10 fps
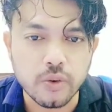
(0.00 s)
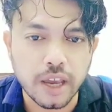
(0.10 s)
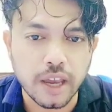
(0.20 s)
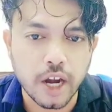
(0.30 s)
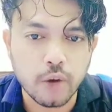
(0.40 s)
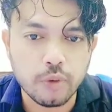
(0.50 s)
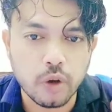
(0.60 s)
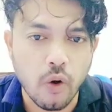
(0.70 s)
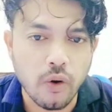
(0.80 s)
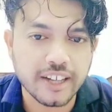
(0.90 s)
Okay, and we
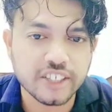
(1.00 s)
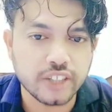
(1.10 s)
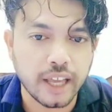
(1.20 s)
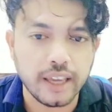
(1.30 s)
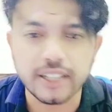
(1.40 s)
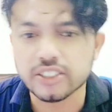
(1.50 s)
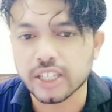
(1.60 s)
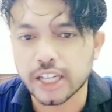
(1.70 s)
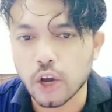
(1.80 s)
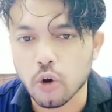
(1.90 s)
all are staying
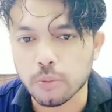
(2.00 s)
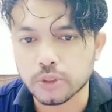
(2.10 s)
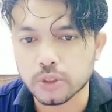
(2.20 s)
inside the home.